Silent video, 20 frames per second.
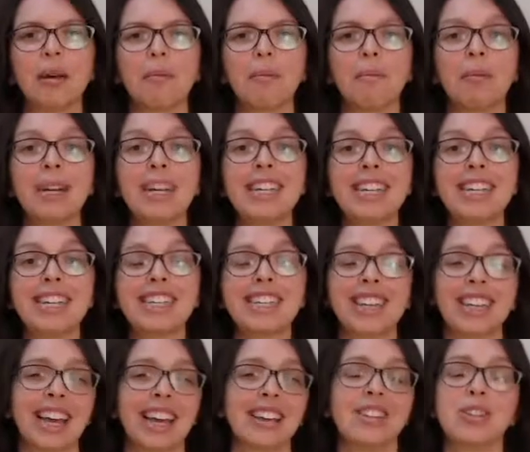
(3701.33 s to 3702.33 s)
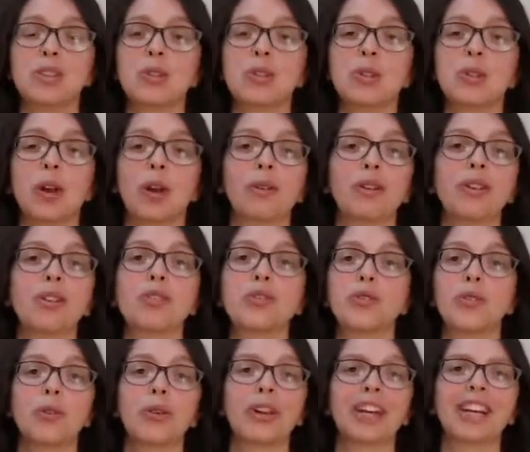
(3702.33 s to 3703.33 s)
please, do go and
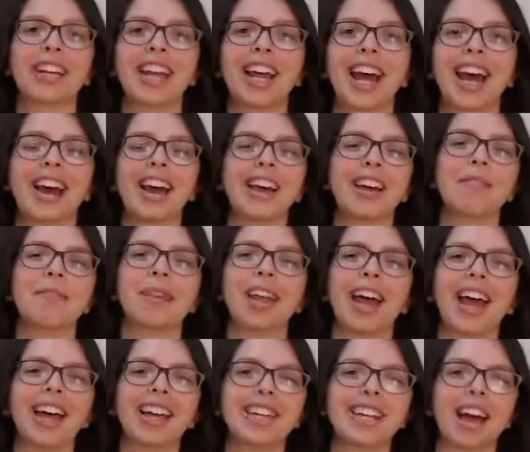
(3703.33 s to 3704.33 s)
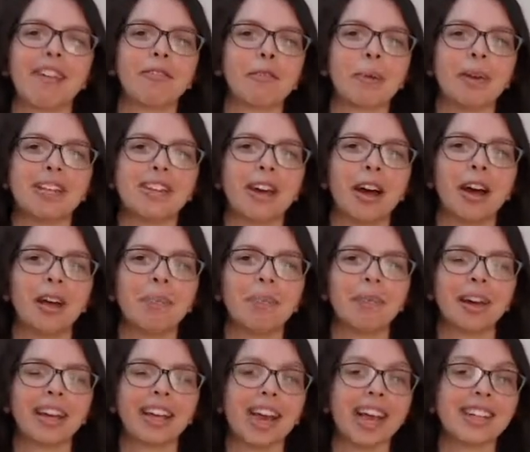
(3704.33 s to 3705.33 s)
join and have a bit of time
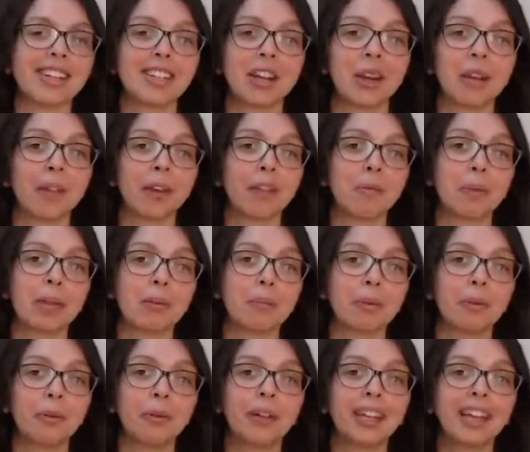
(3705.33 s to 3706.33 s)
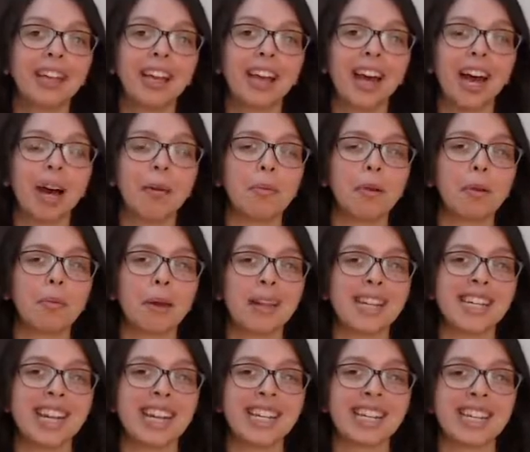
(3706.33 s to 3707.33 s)
getting to know the other people who are
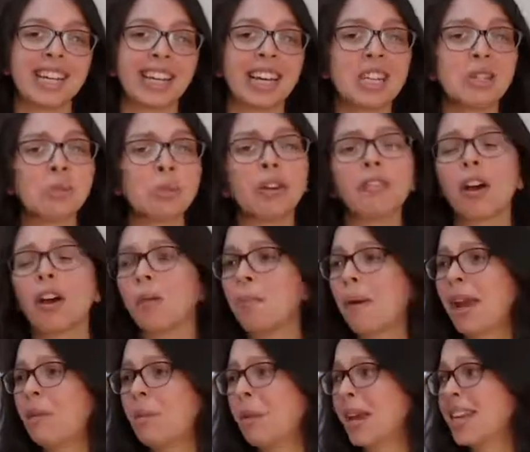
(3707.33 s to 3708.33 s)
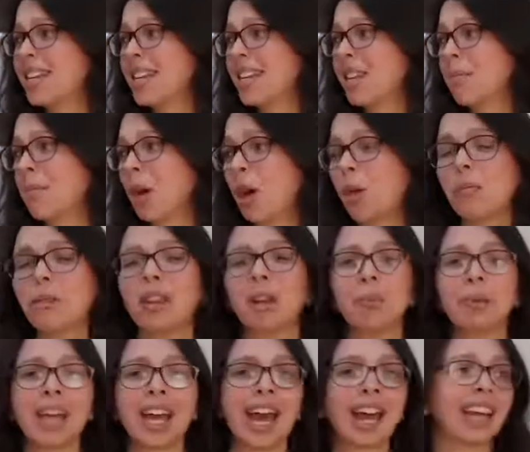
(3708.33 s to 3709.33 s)
meditating. It's one of our main ways at the moment that we
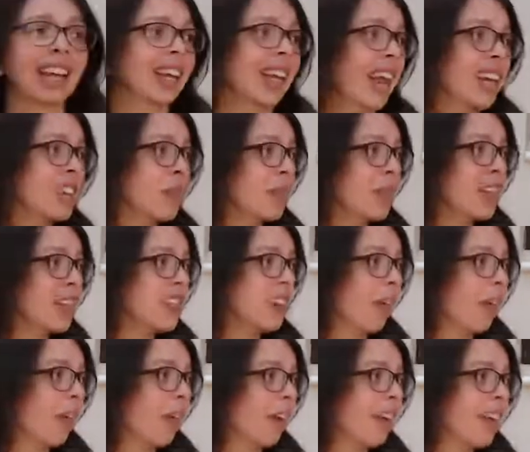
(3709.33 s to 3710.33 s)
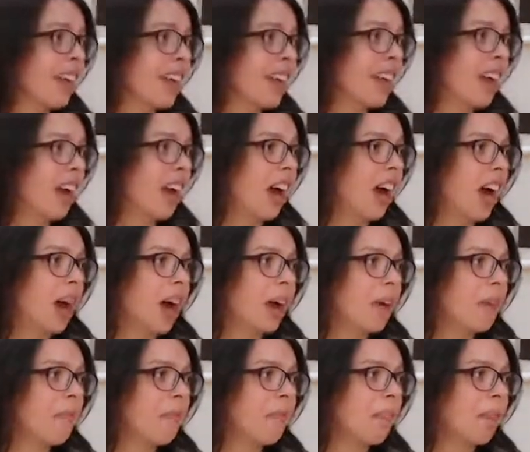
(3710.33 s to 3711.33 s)
can connect with each other
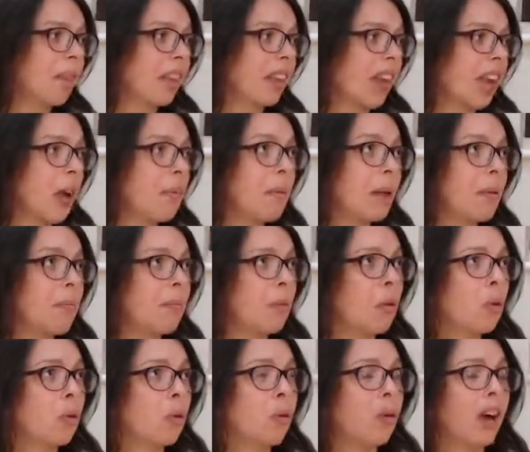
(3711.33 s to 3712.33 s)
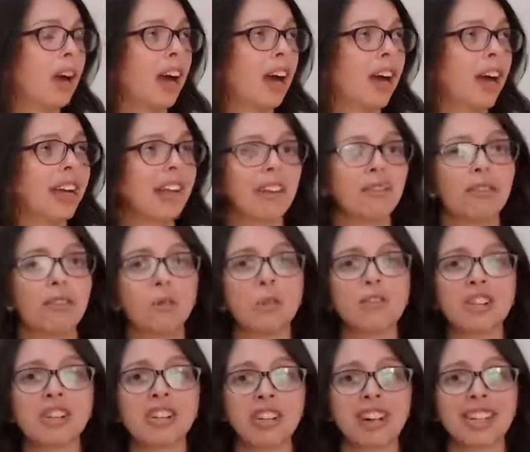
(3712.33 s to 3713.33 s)
a bit more, given all the
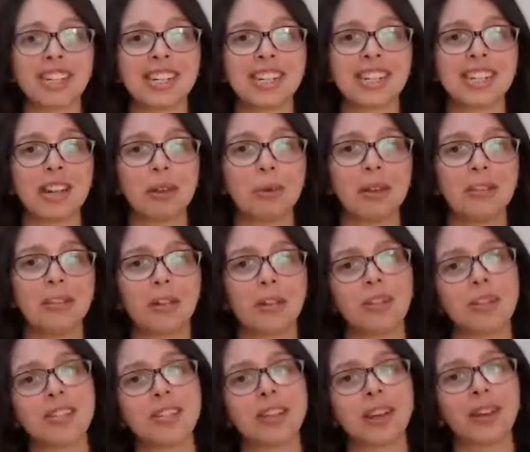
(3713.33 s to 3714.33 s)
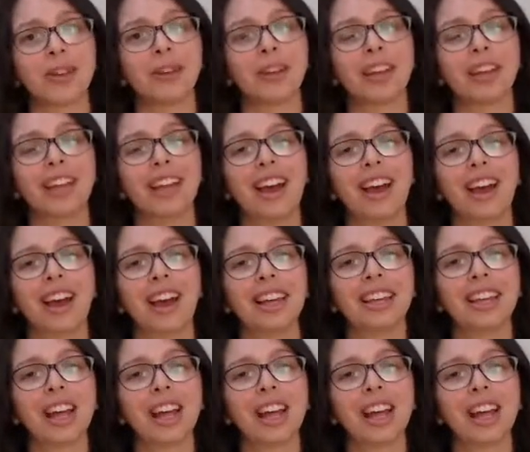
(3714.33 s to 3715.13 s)
restrictions that we've got. So I